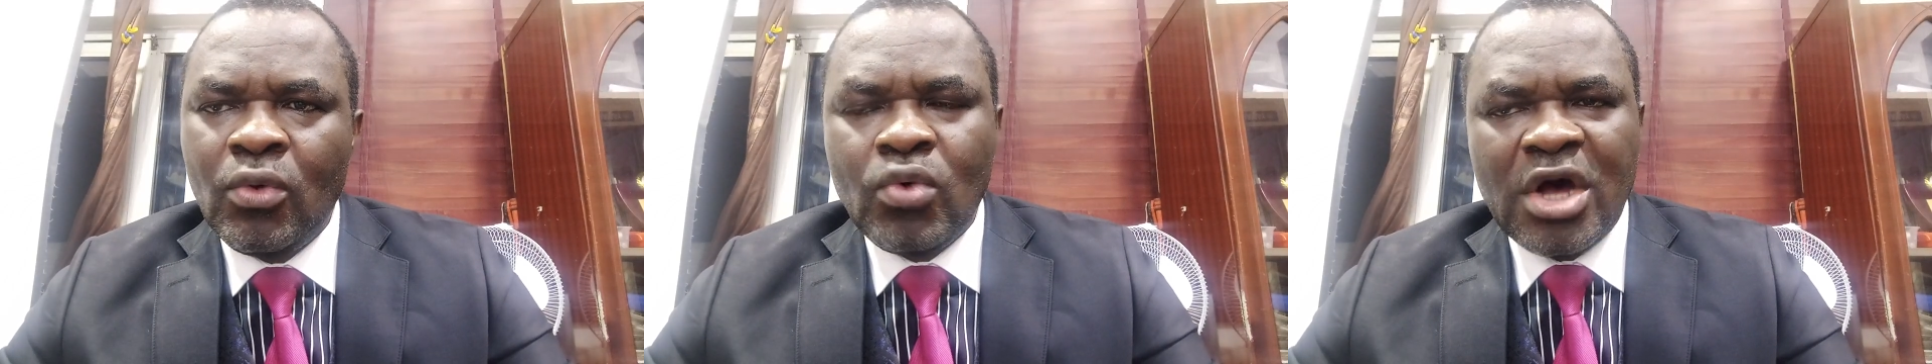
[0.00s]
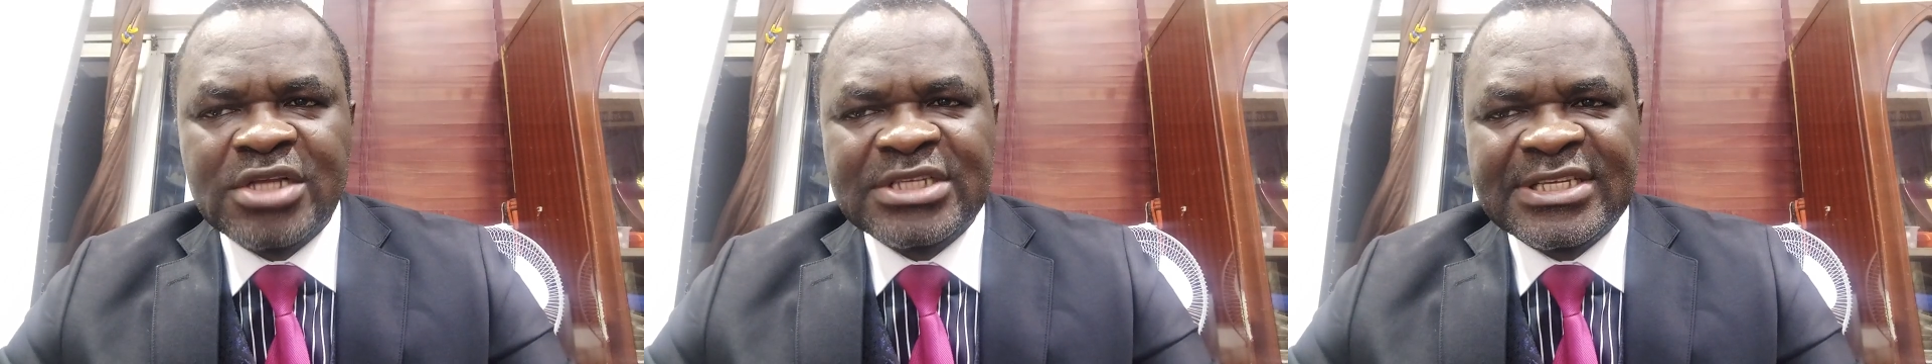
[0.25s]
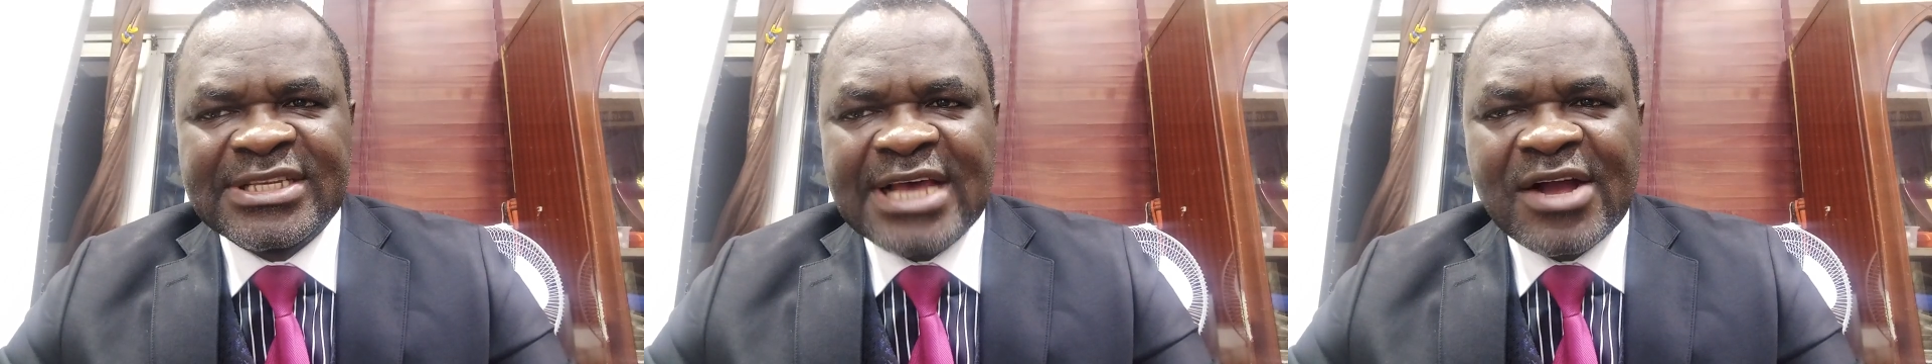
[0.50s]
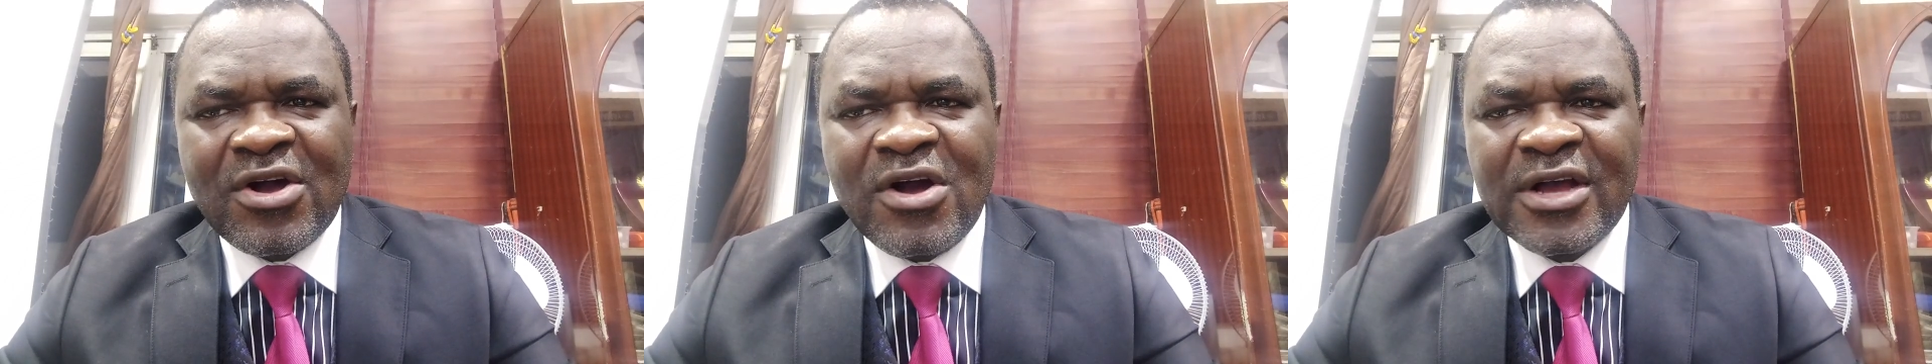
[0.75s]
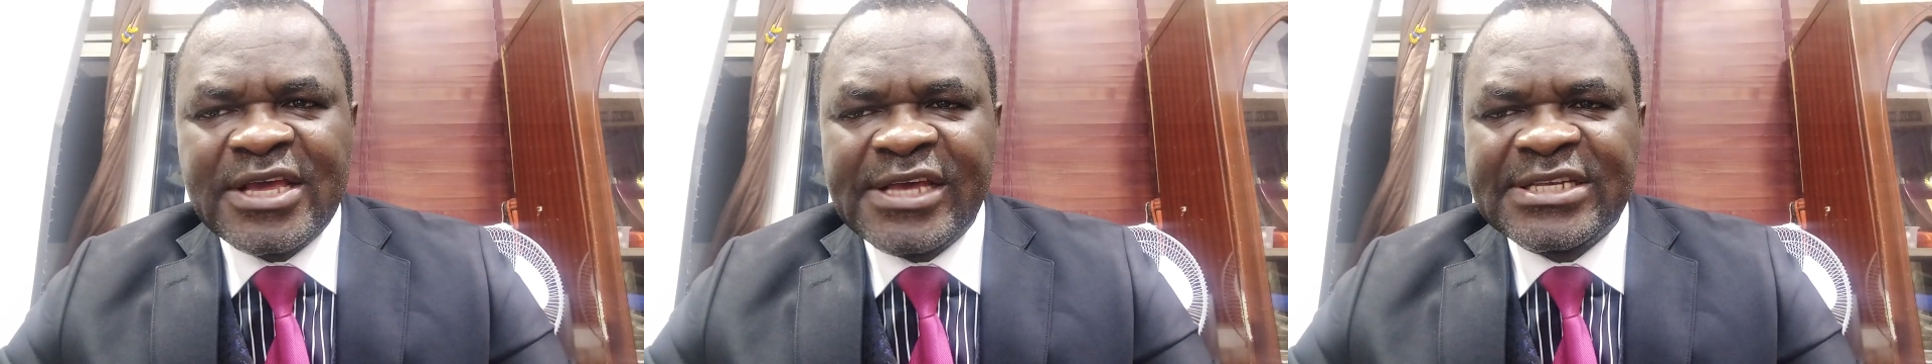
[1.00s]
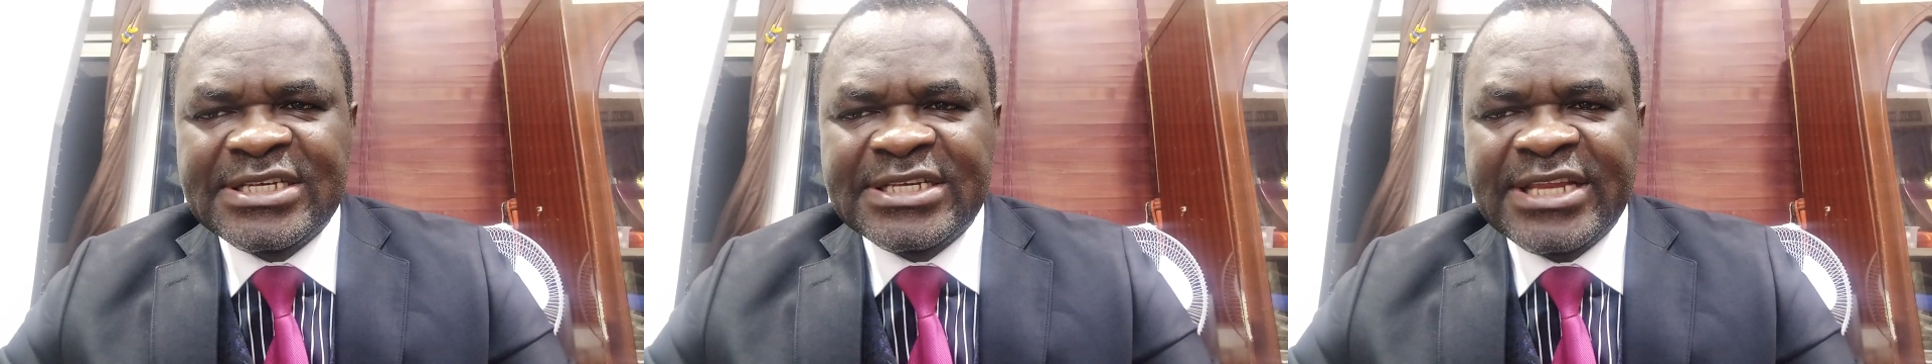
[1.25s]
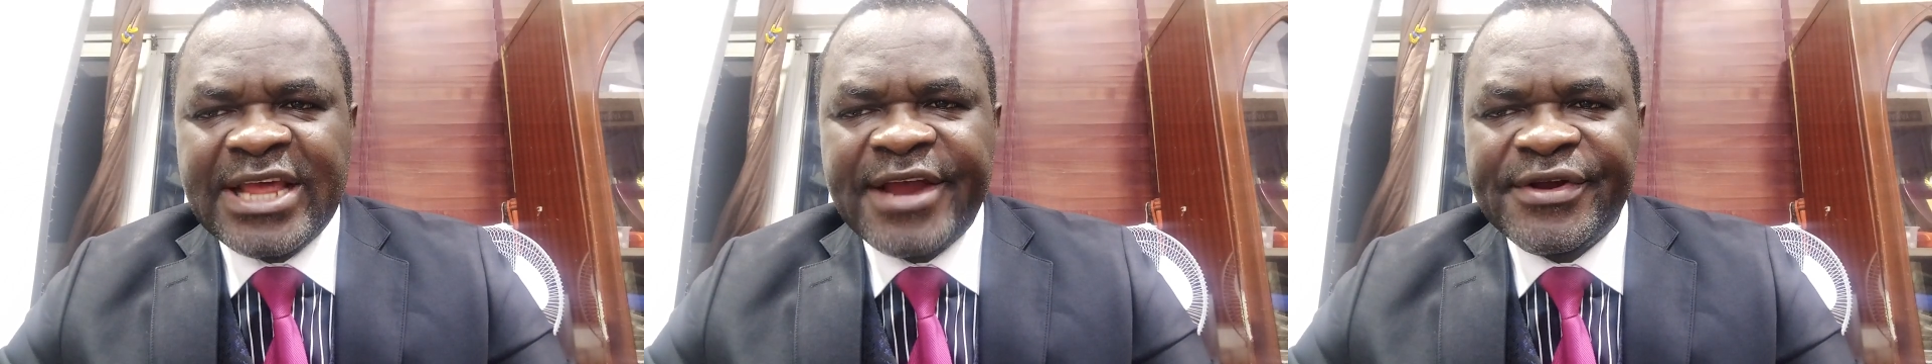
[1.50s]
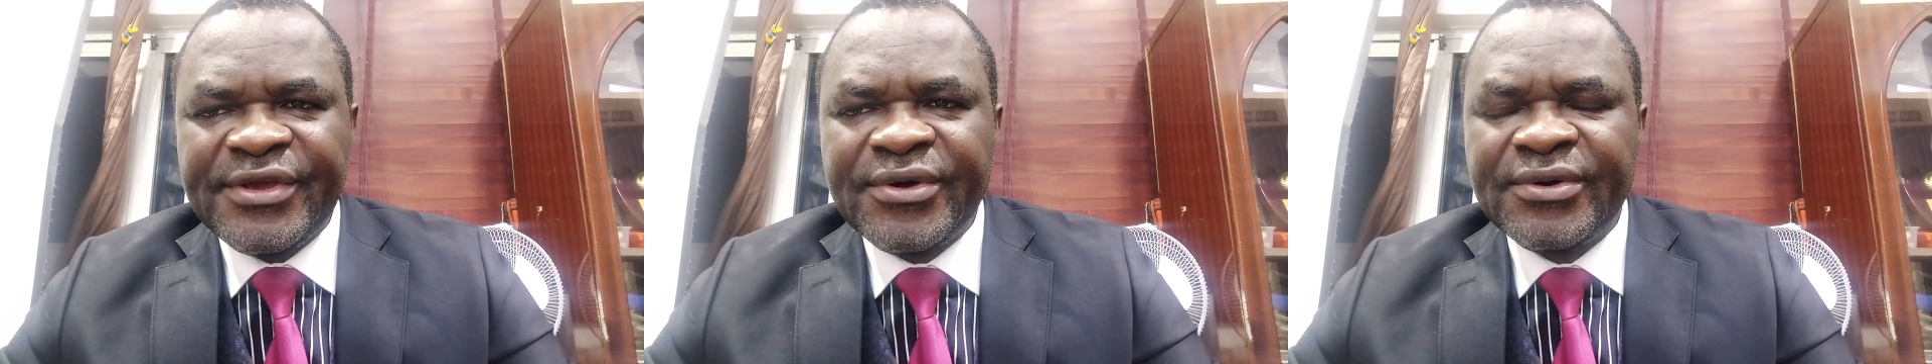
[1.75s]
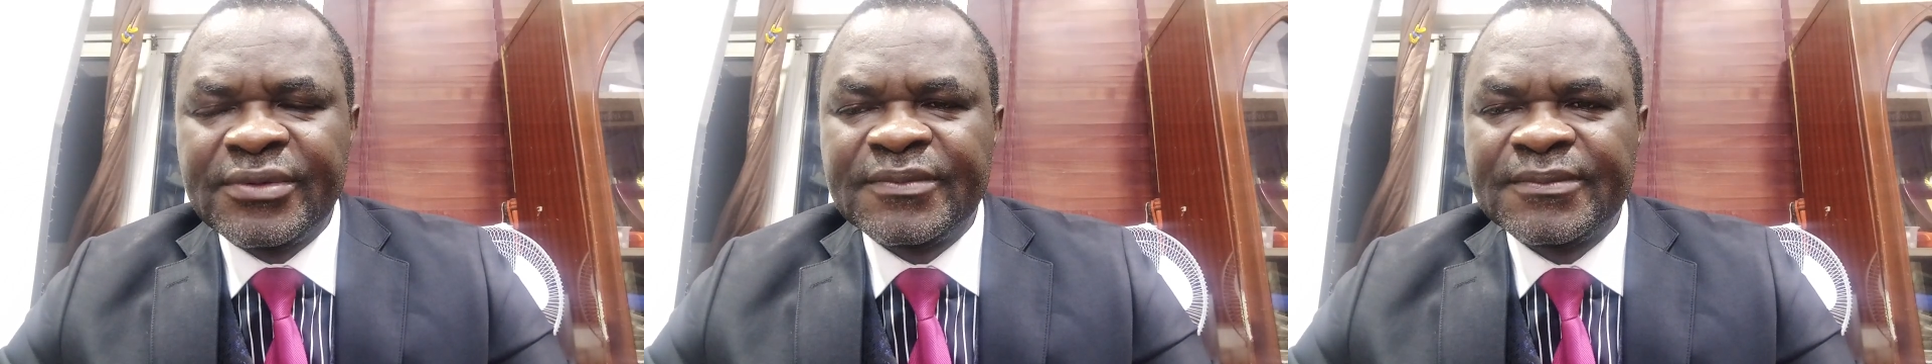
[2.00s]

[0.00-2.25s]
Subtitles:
What's the second case scenario?